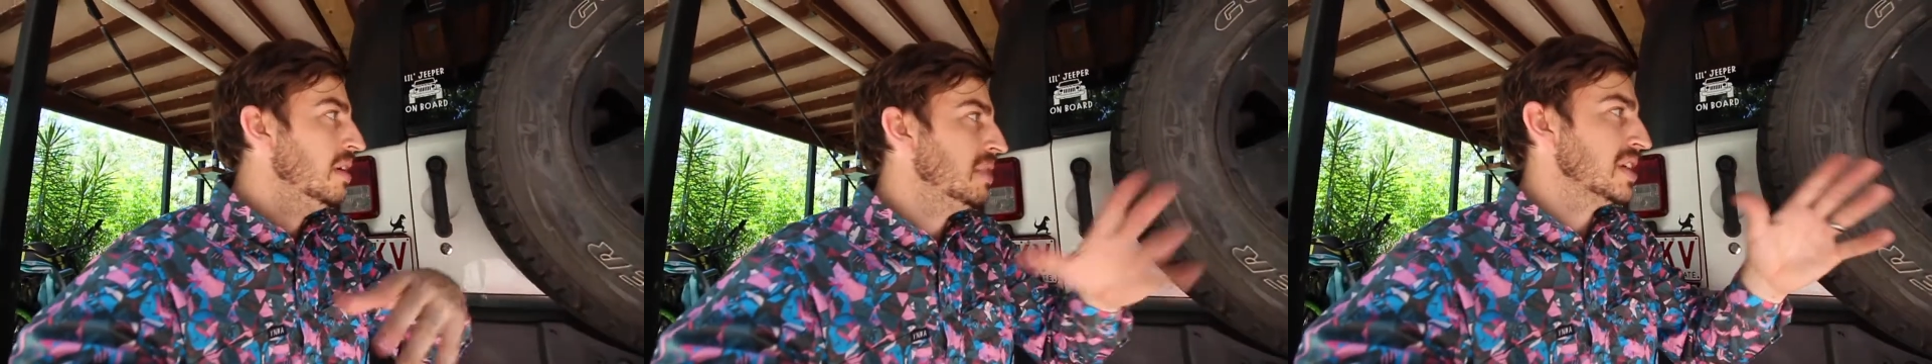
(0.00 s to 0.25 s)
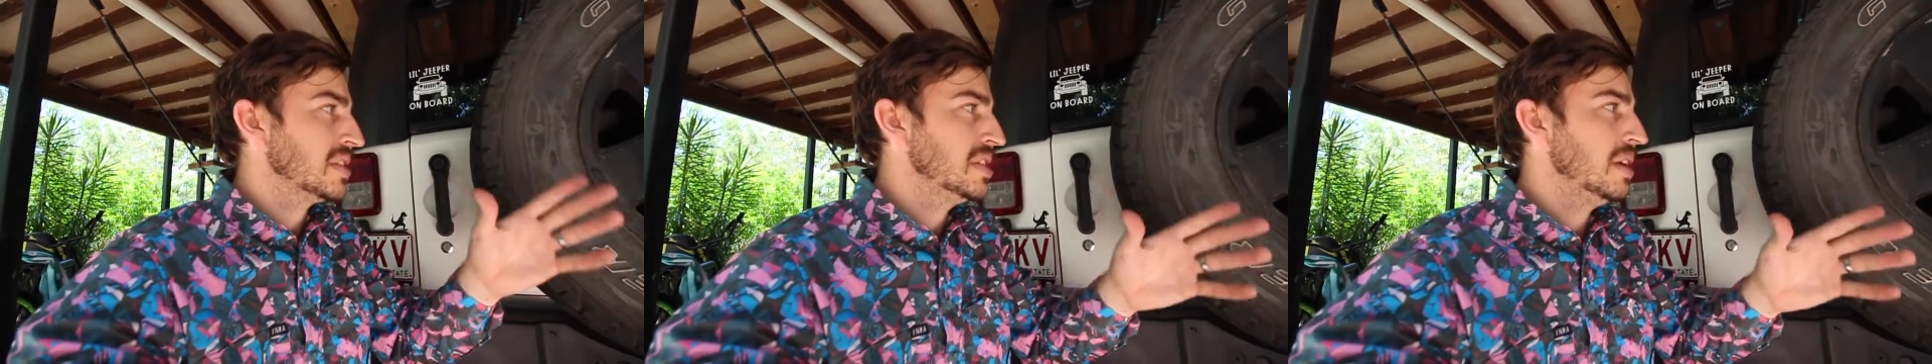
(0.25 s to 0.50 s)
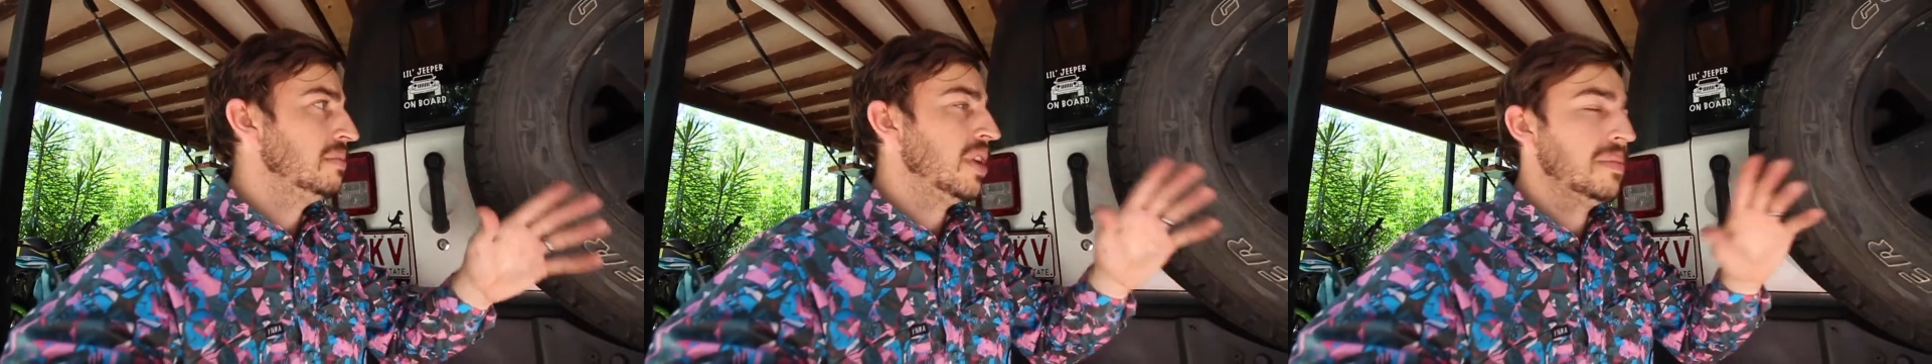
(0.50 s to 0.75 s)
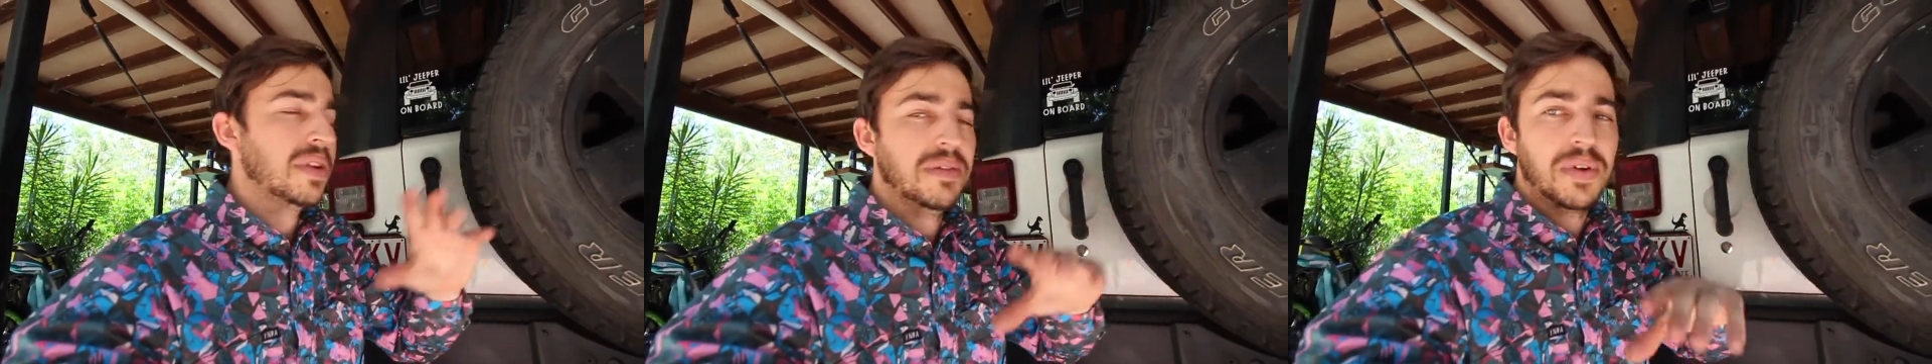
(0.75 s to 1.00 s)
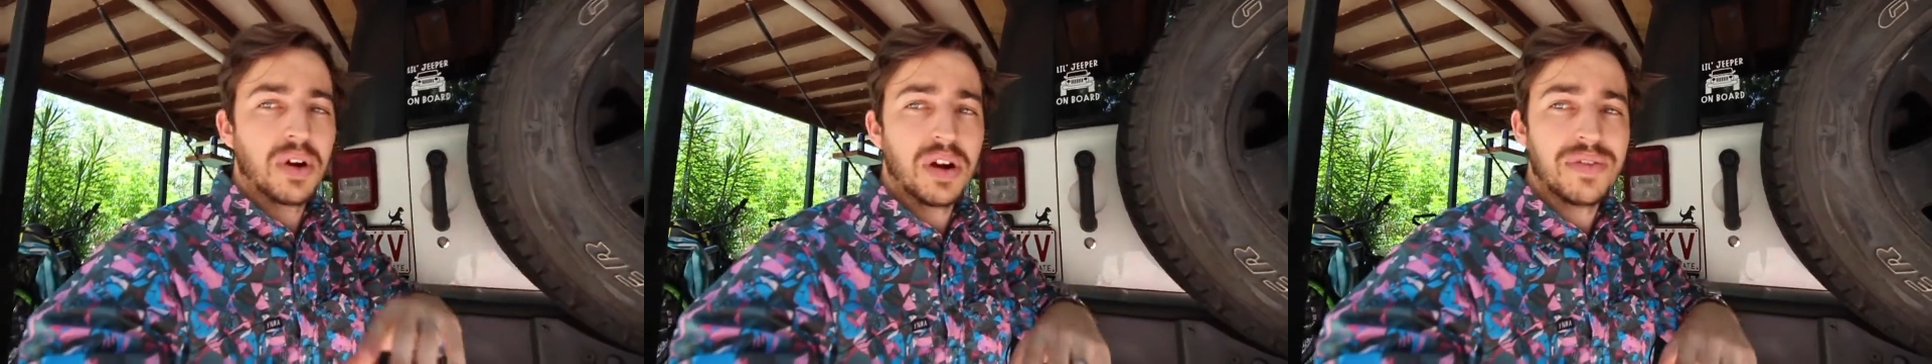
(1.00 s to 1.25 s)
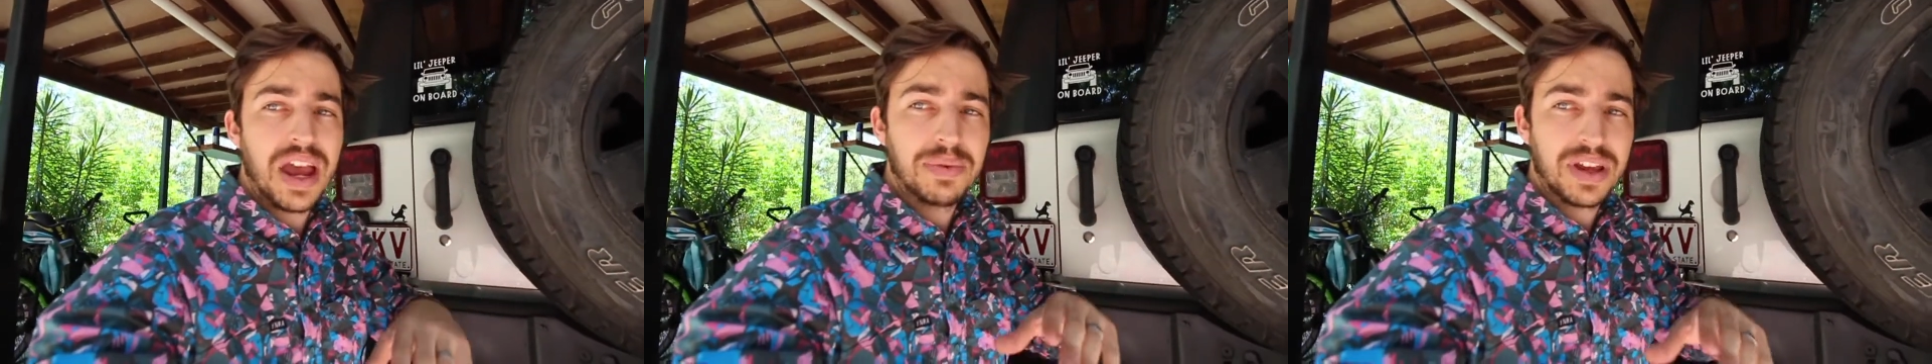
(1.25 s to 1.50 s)
As I said, it might be a
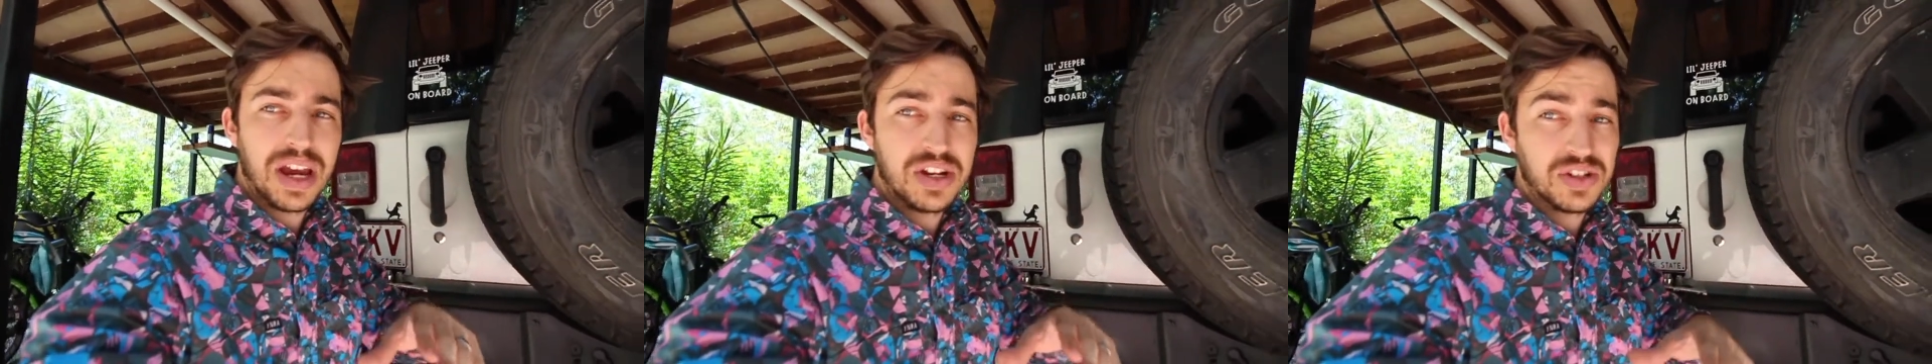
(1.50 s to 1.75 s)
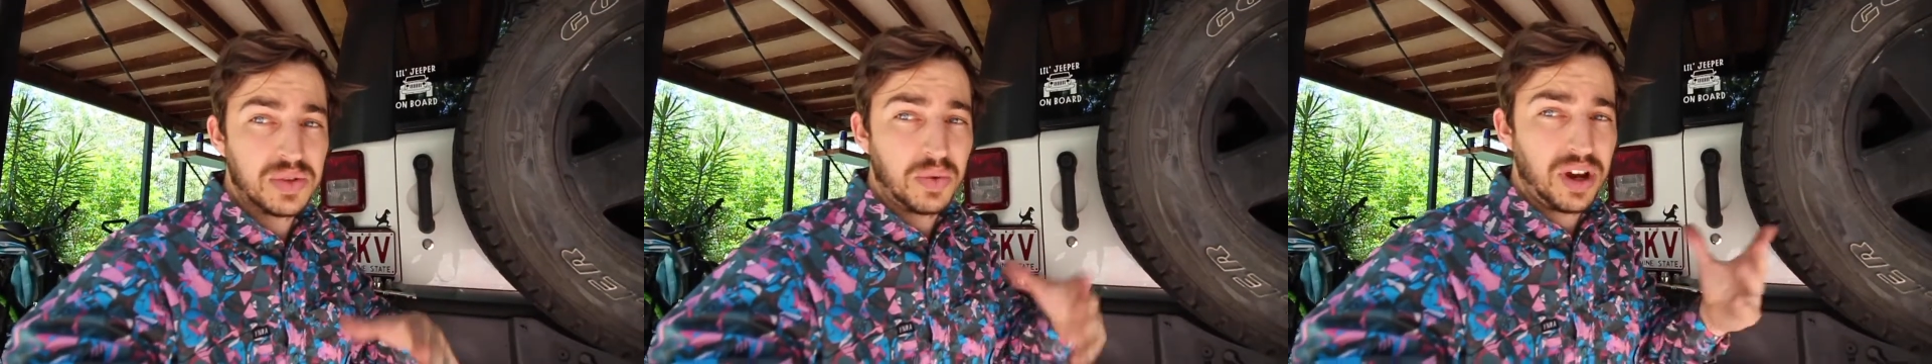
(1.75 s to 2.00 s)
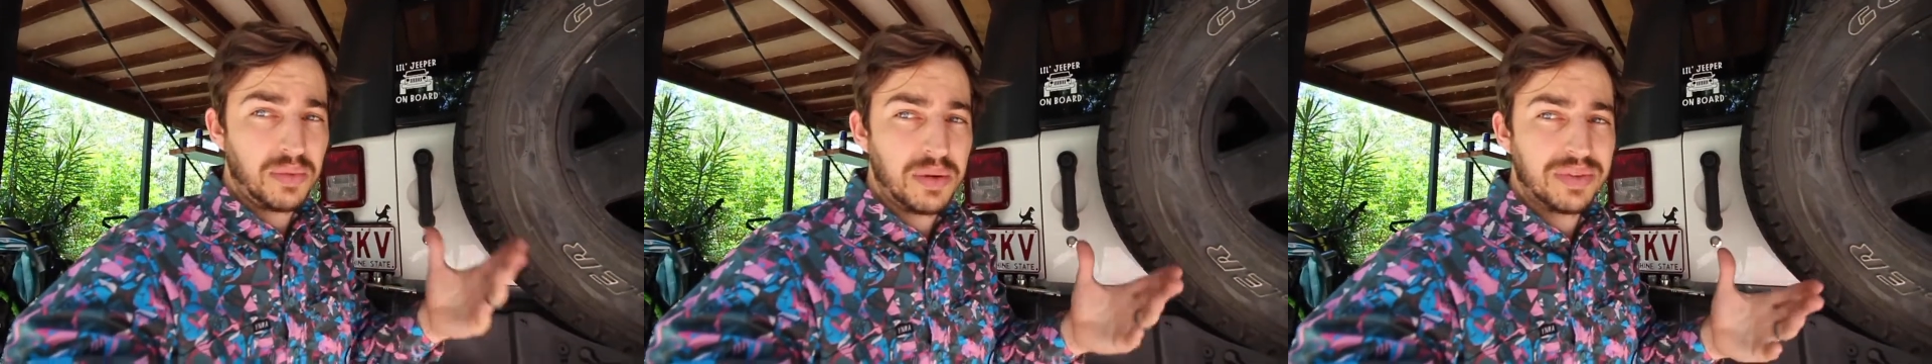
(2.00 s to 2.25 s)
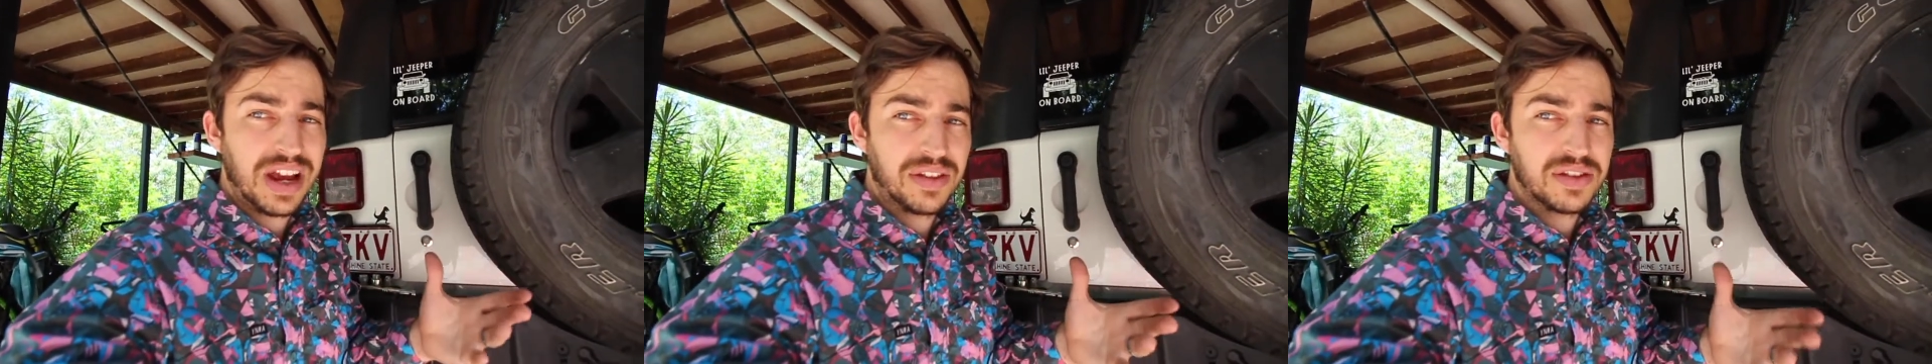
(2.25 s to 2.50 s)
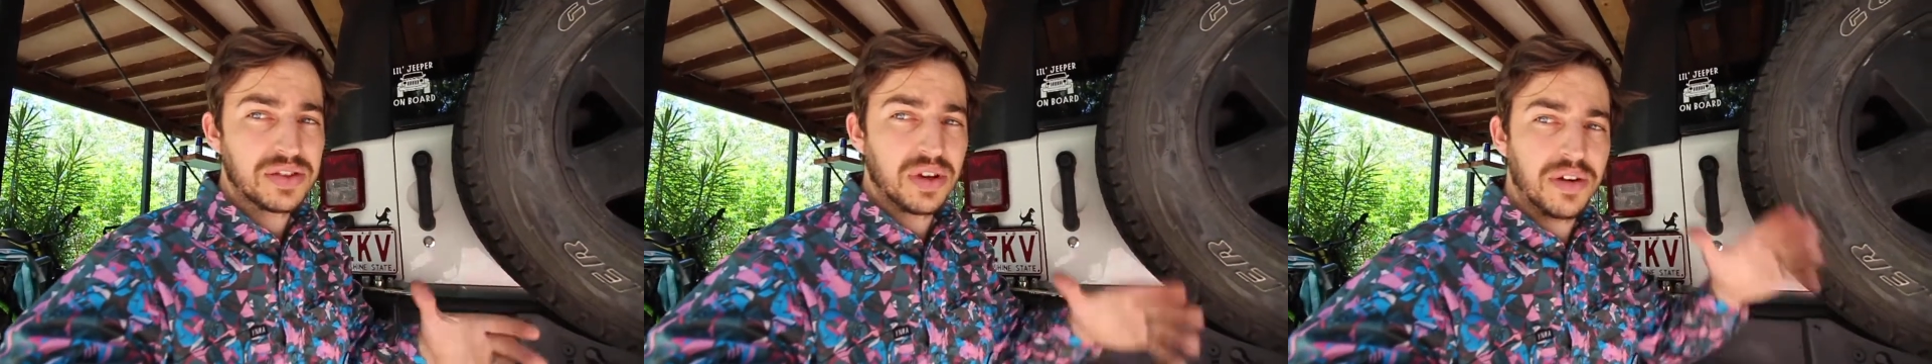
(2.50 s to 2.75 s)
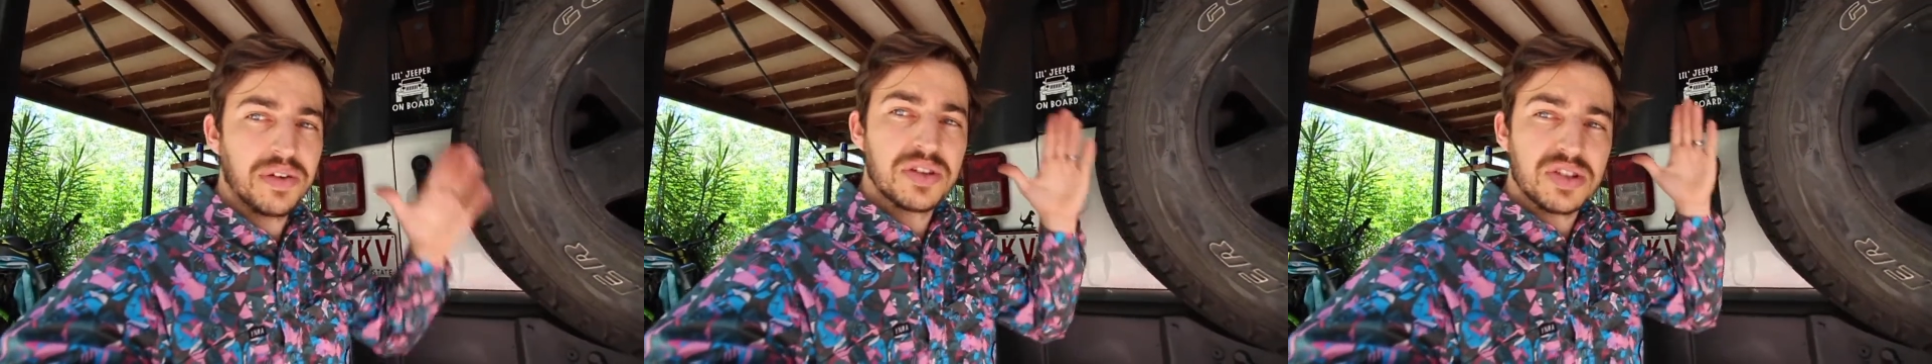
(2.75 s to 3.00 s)
variety of applications why you might be taking this
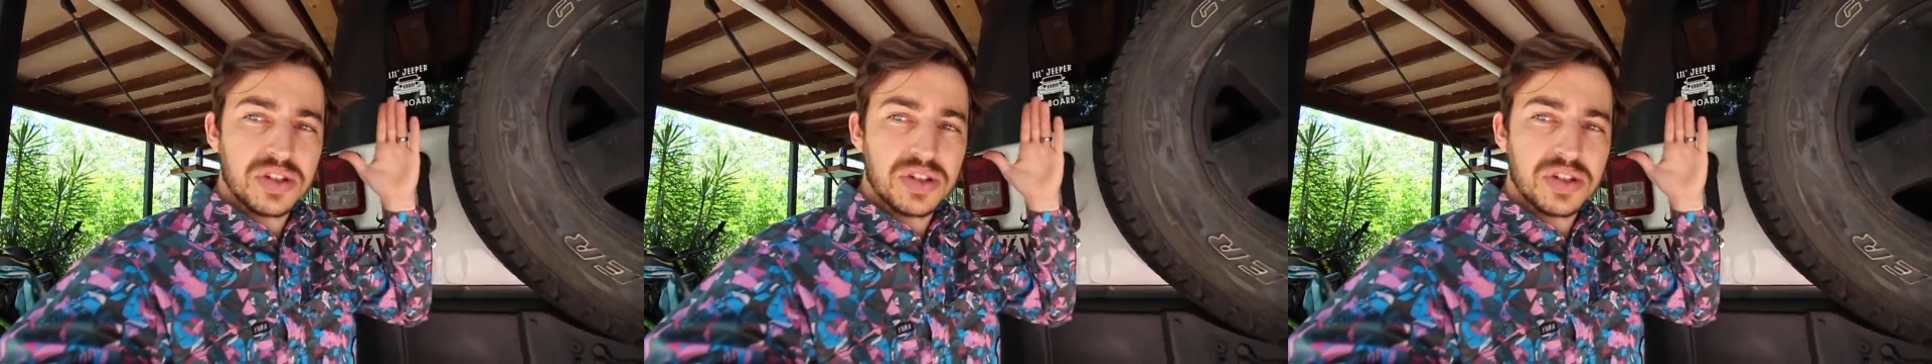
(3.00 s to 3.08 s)
off.